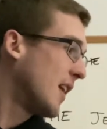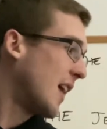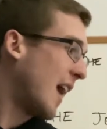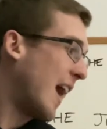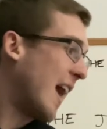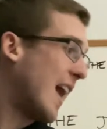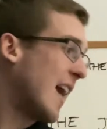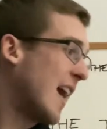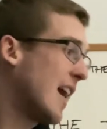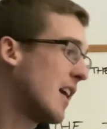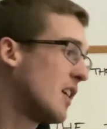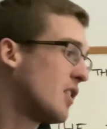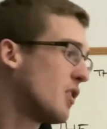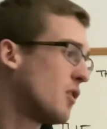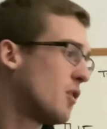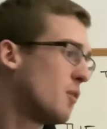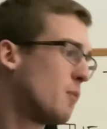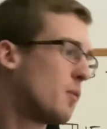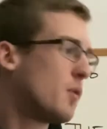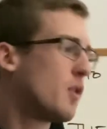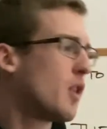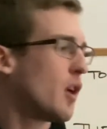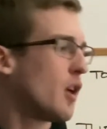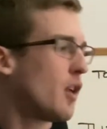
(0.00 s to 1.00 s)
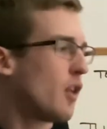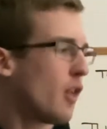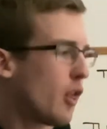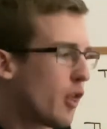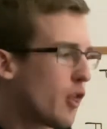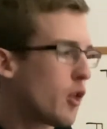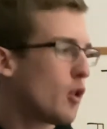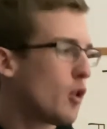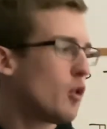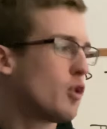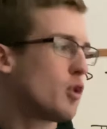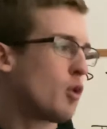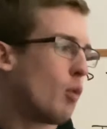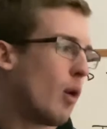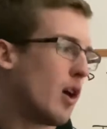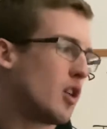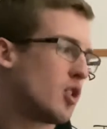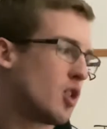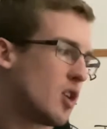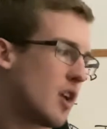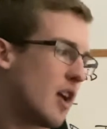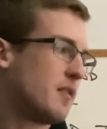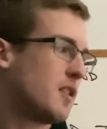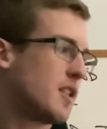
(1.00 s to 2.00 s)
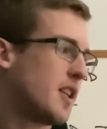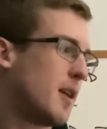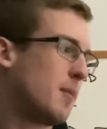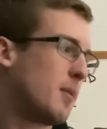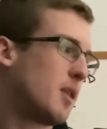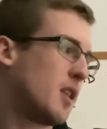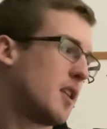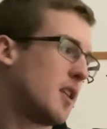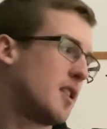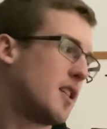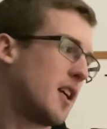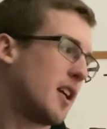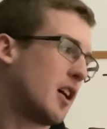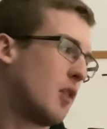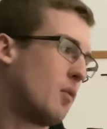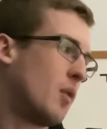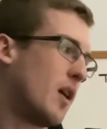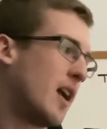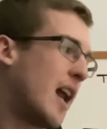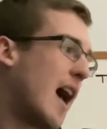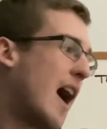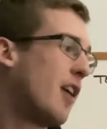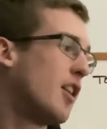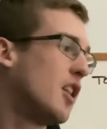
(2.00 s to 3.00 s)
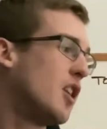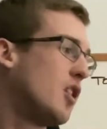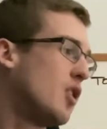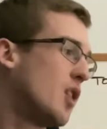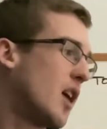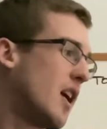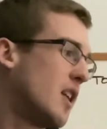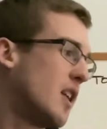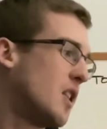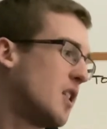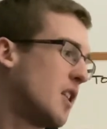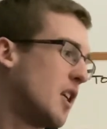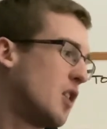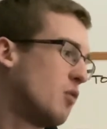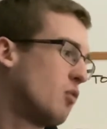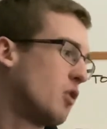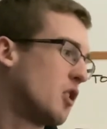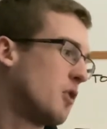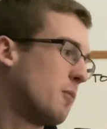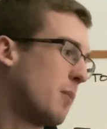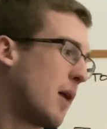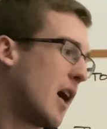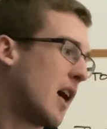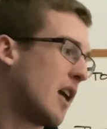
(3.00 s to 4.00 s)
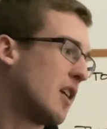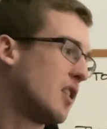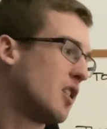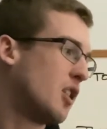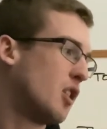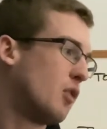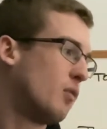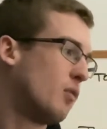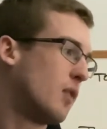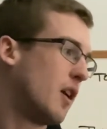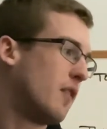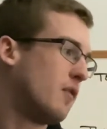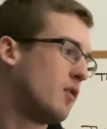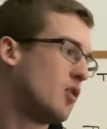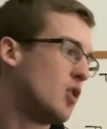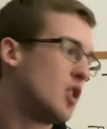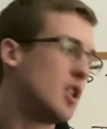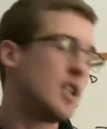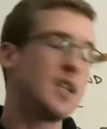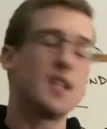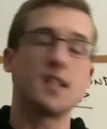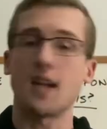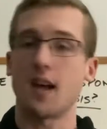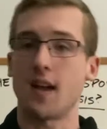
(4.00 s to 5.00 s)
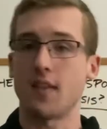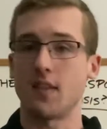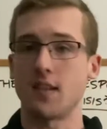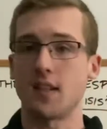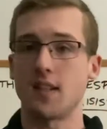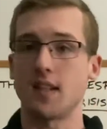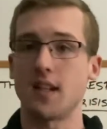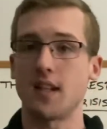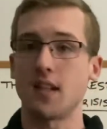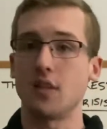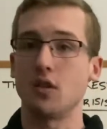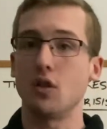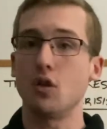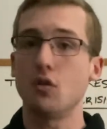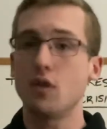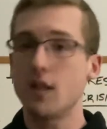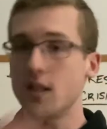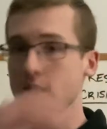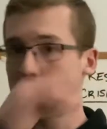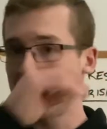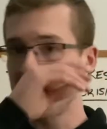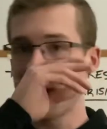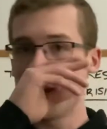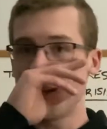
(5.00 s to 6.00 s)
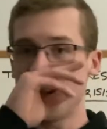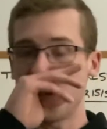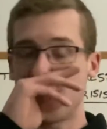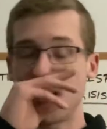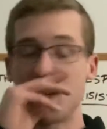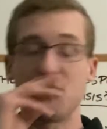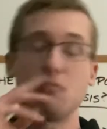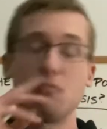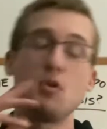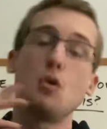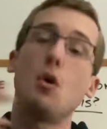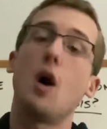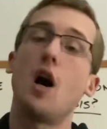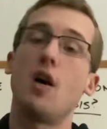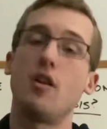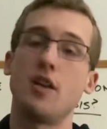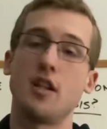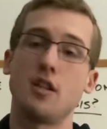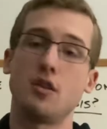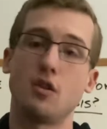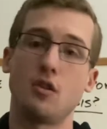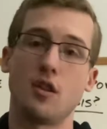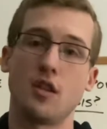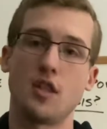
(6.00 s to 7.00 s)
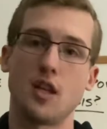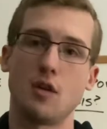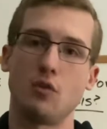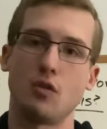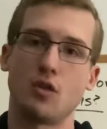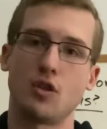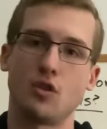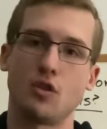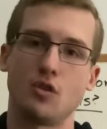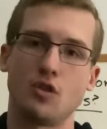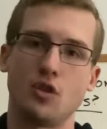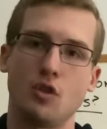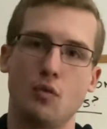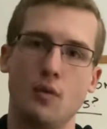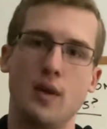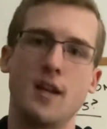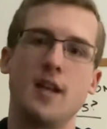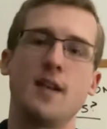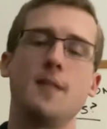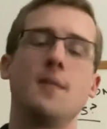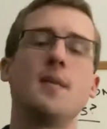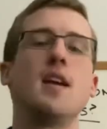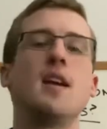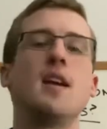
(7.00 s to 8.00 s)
And the third question, I've skipped the second one, how did the United States respond to the refugees on the St. Louis? You already know that they were turned away.